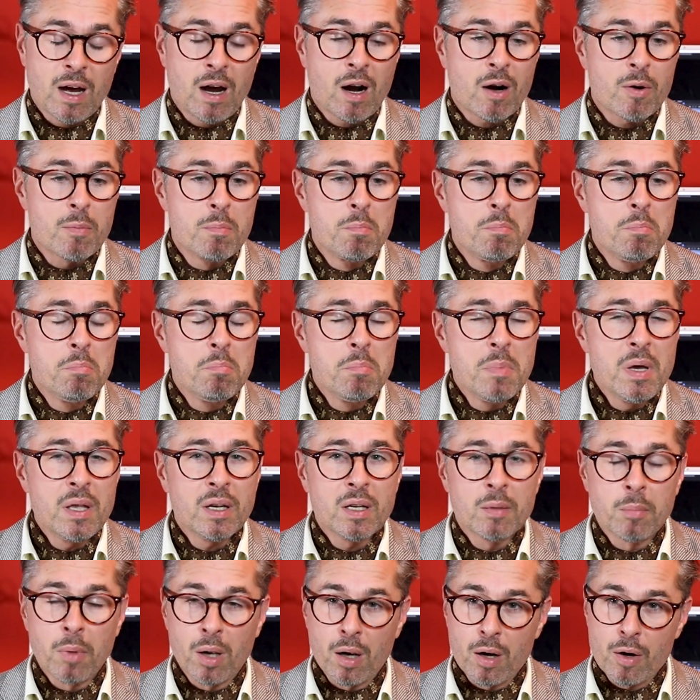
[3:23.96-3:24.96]
are
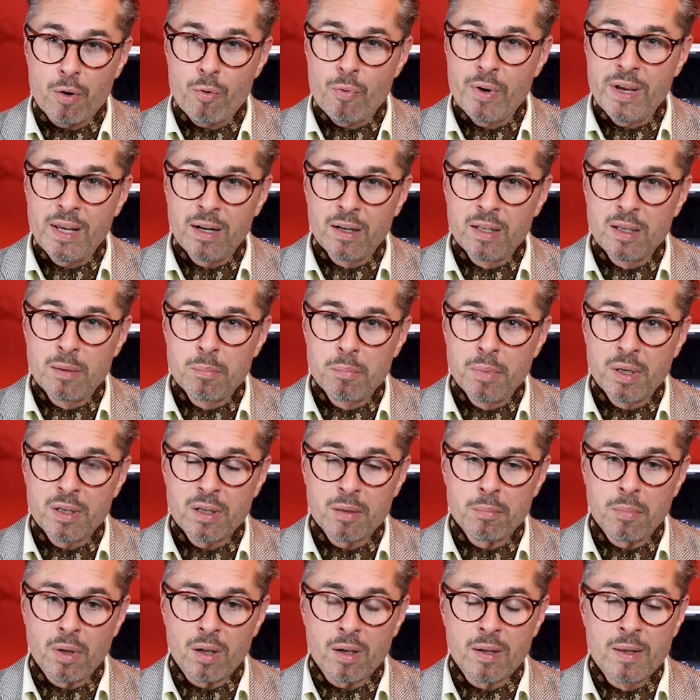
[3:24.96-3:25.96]
minimal, really
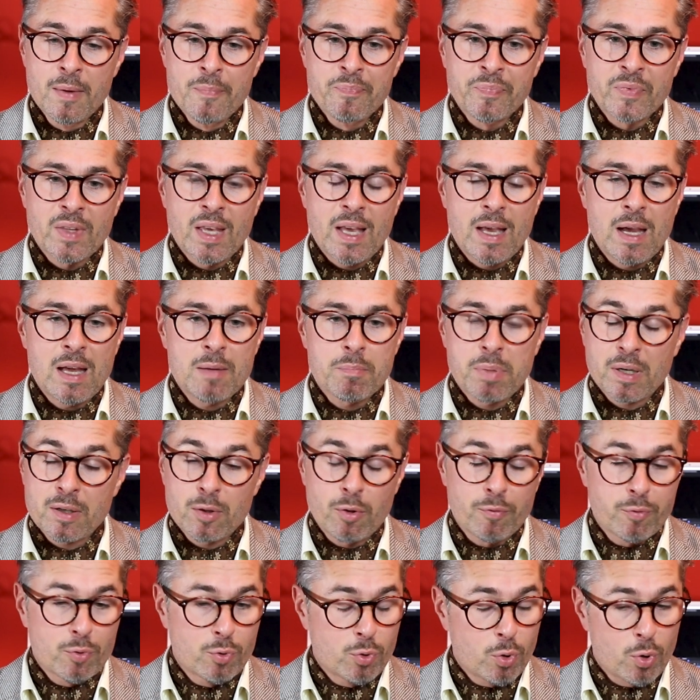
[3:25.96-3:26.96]
minimal.
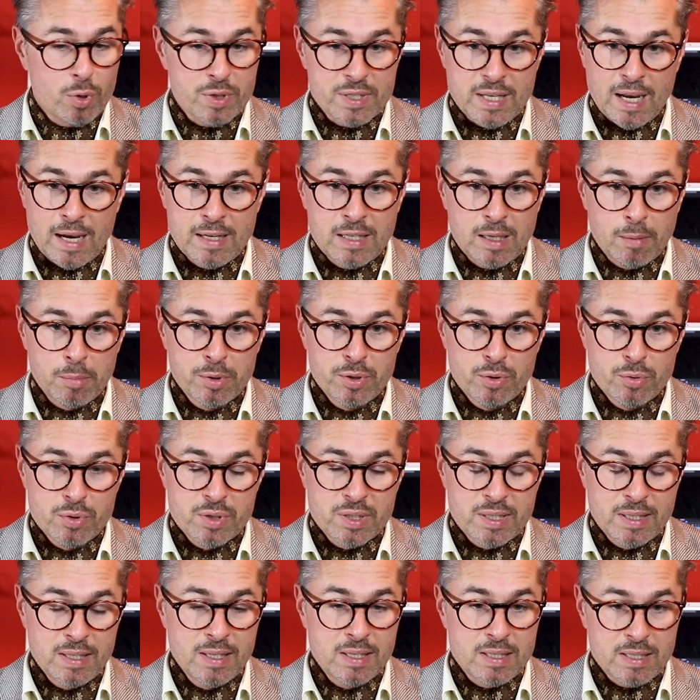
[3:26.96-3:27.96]
But of course,
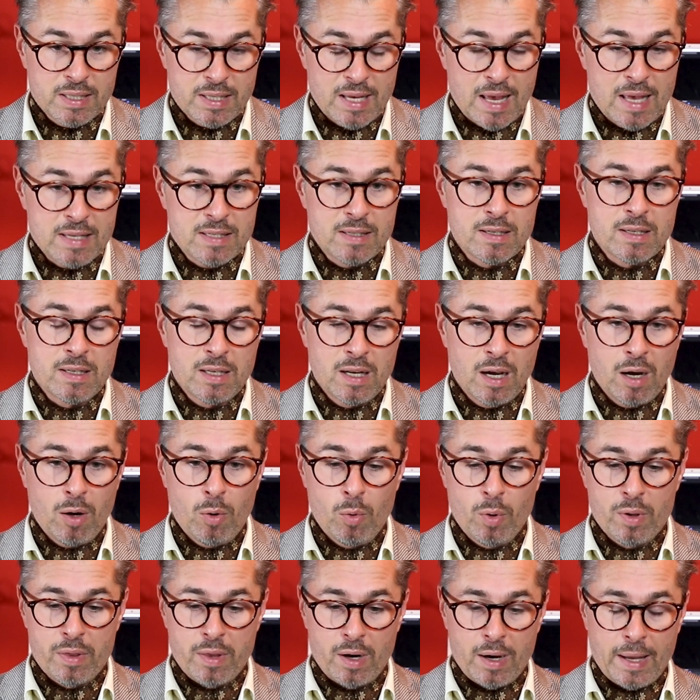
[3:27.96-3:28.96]
IWC says
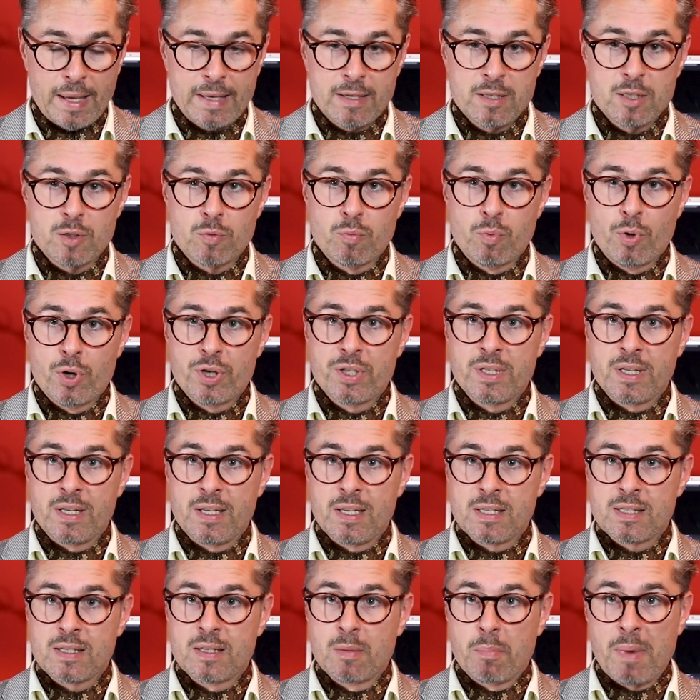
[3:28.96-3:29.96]
now the latest version
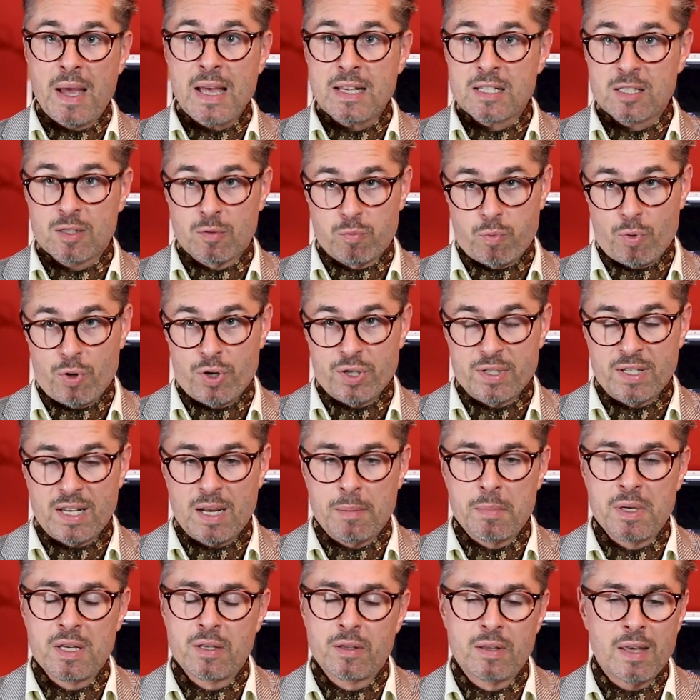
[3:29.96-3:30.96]
is the best version.
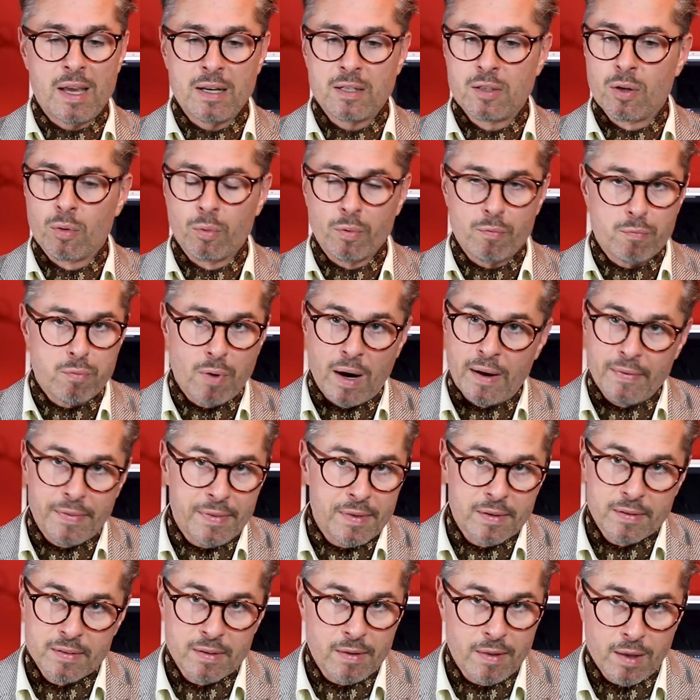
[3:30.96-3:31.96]
I mean, they don't
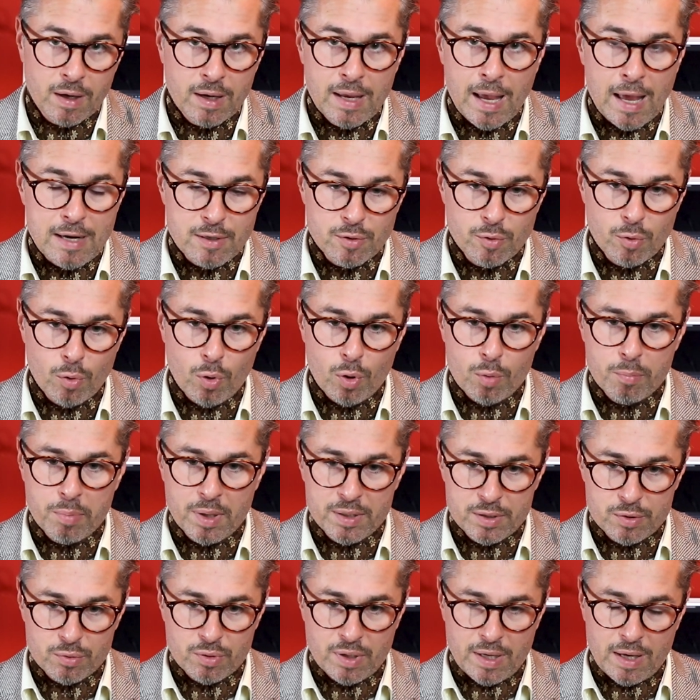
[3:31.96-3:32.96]
write this in the catalog,
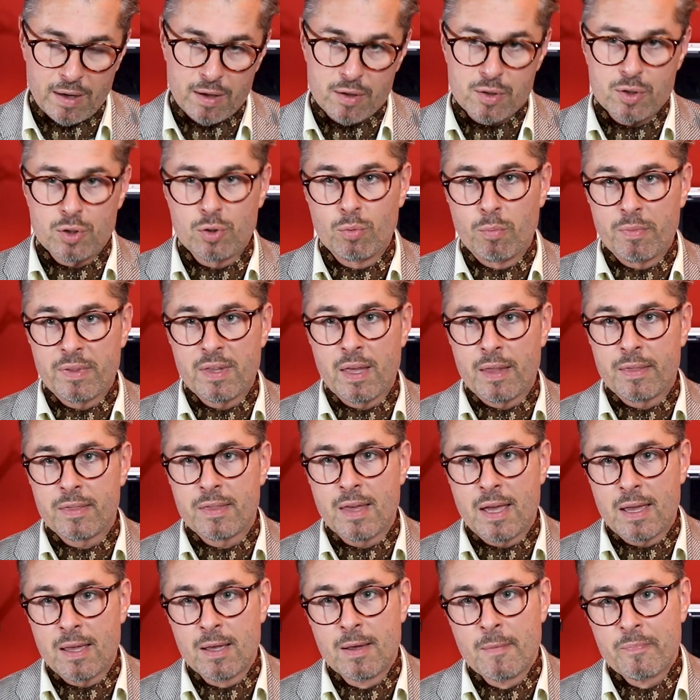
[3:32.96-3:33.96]
but you can assume that
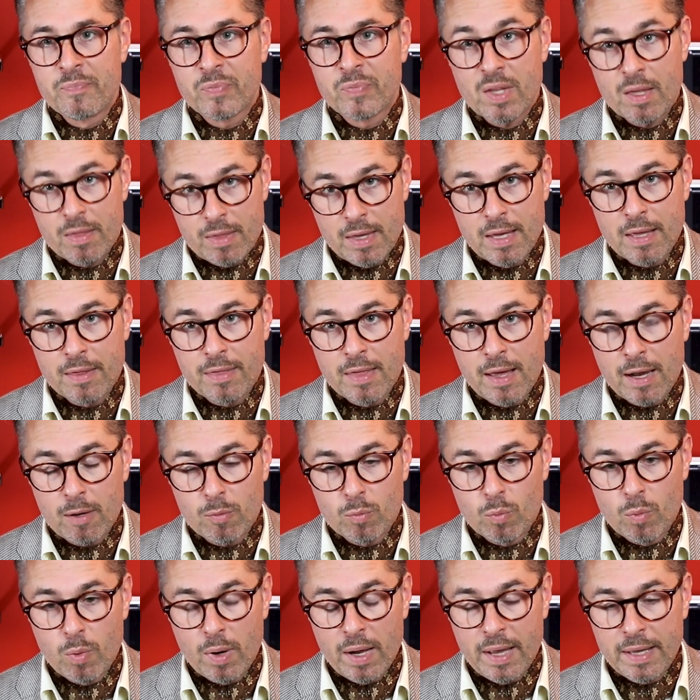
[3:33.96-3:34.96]
they think
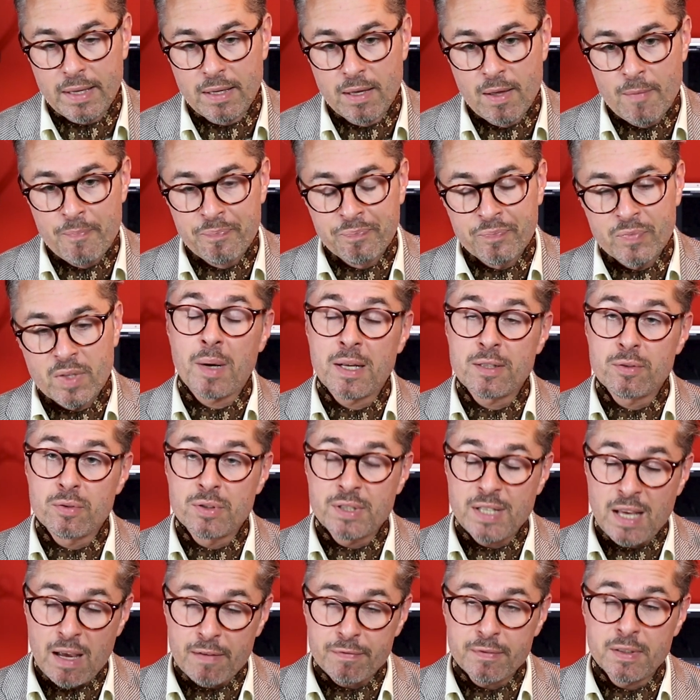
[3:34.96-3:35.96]
that way. But you
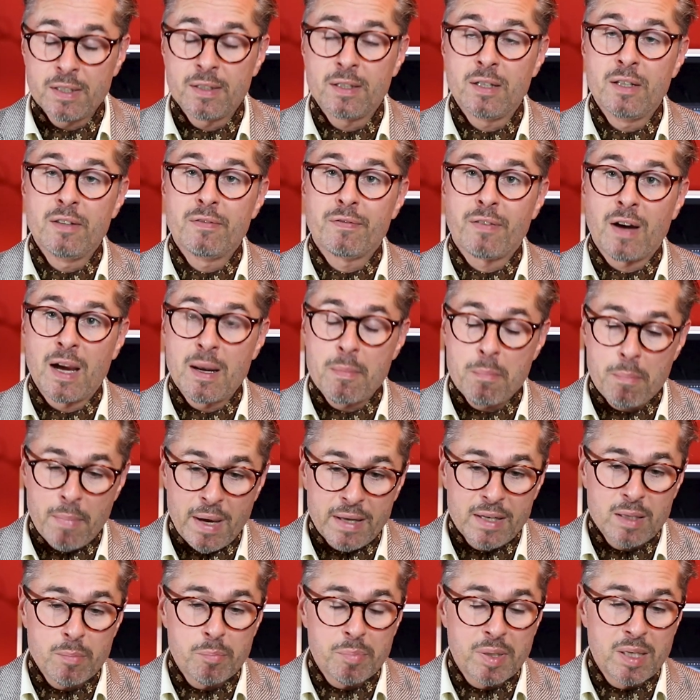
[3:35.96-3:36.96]
definitely find
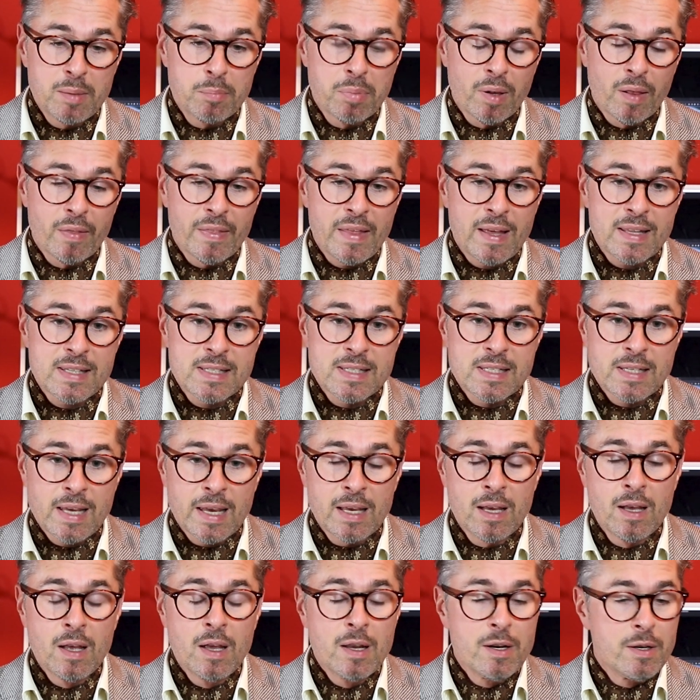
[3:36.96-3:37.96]
many people that
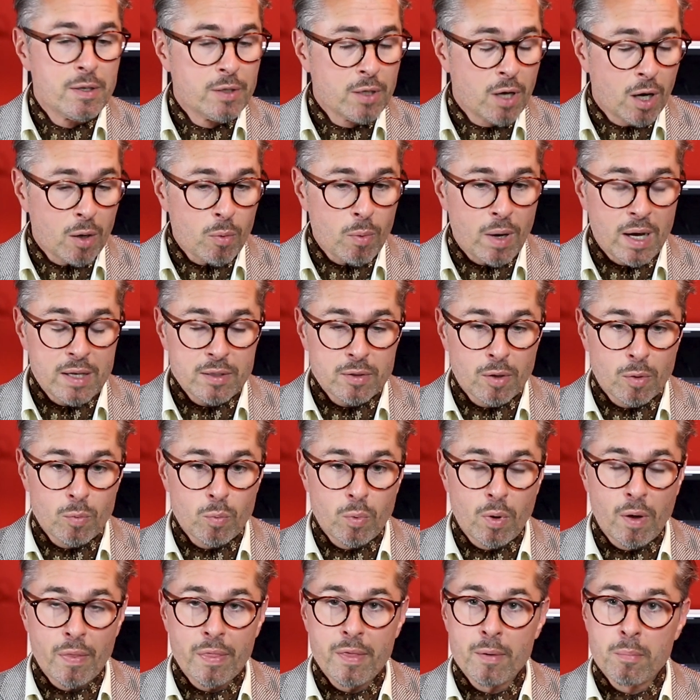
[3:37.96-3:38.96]
say, no, I
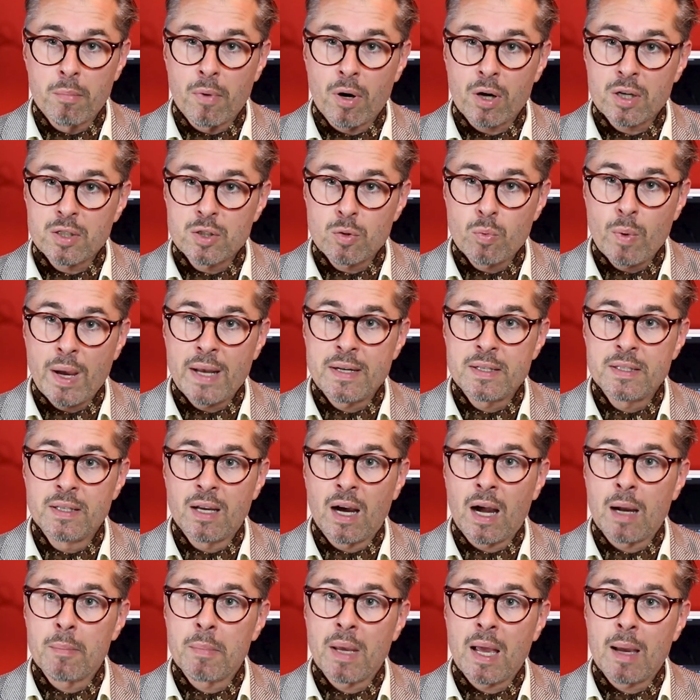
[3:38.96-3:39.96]
don't want the Mark
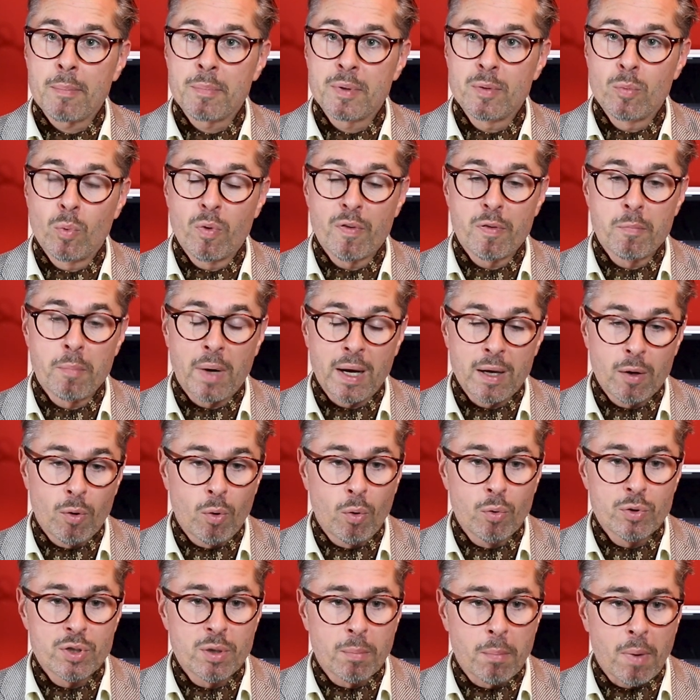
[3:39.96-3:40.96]
20. I'm happy with my
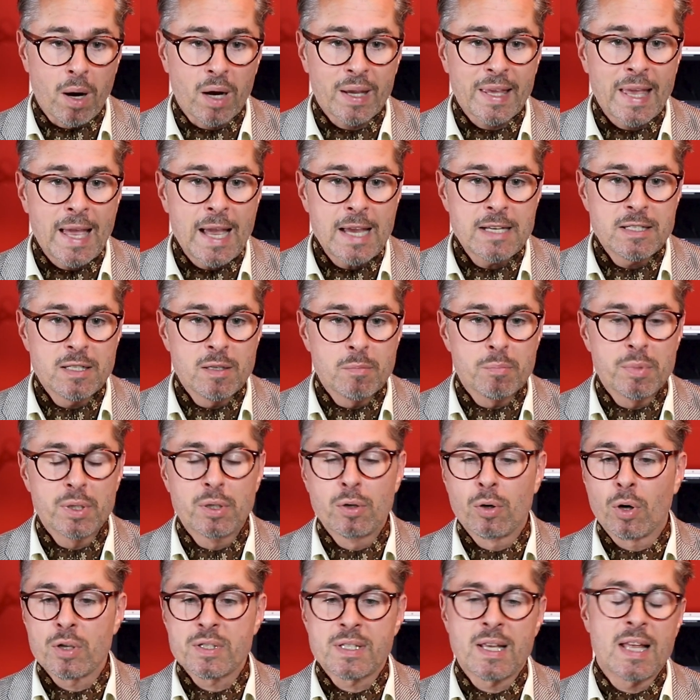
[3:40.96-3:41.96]
older Mark 18
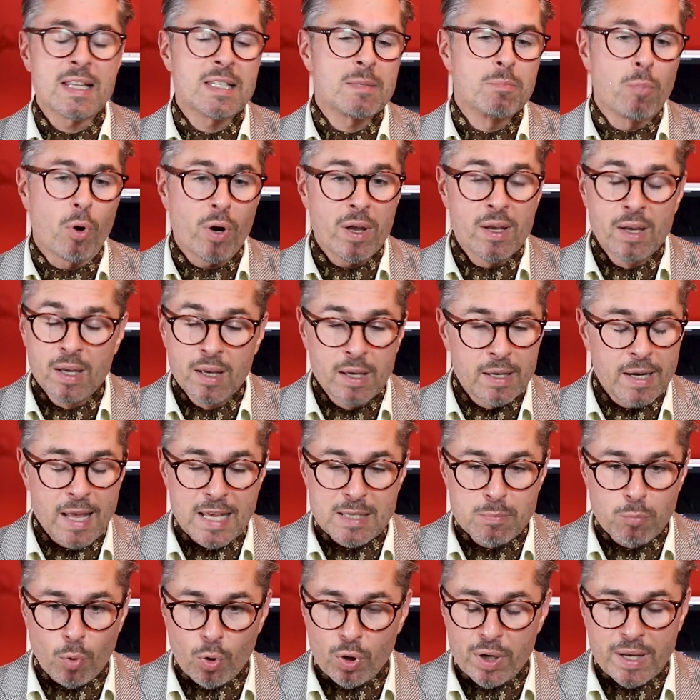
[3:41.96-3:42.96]
because it
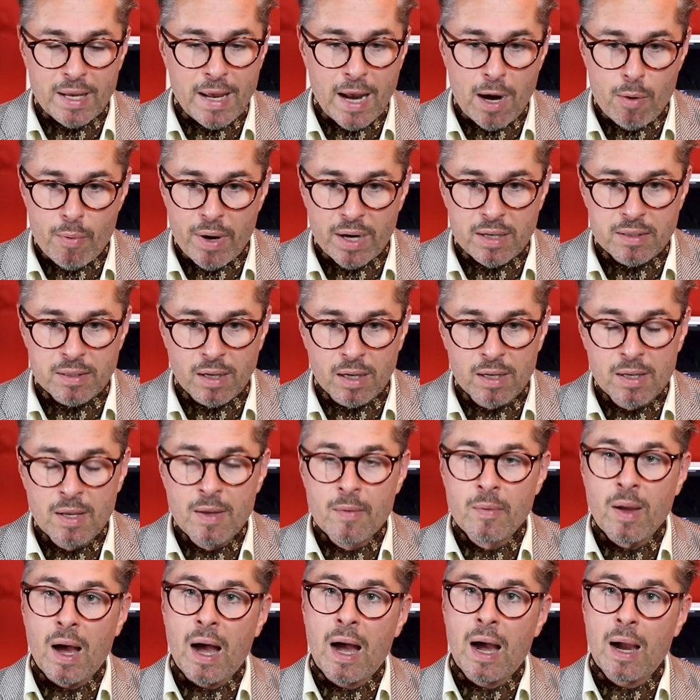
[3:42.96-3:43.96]
has more character.
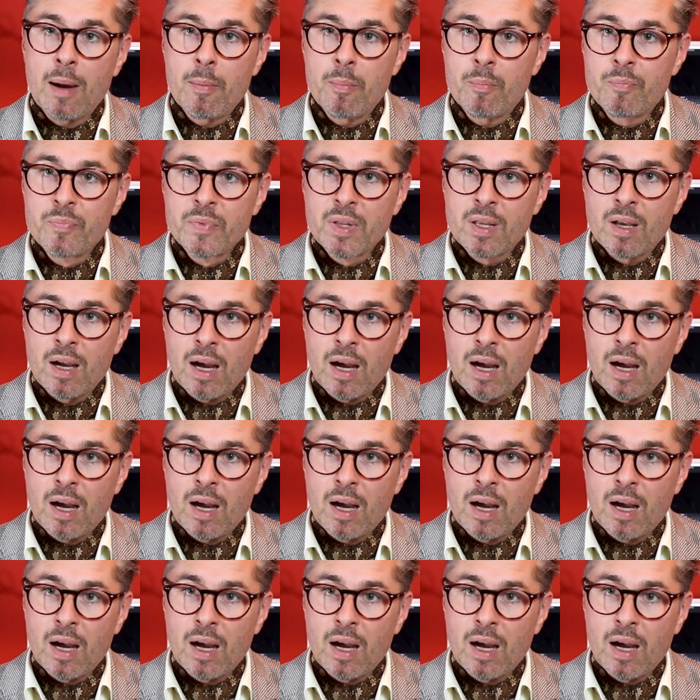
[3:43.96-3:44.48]
I'm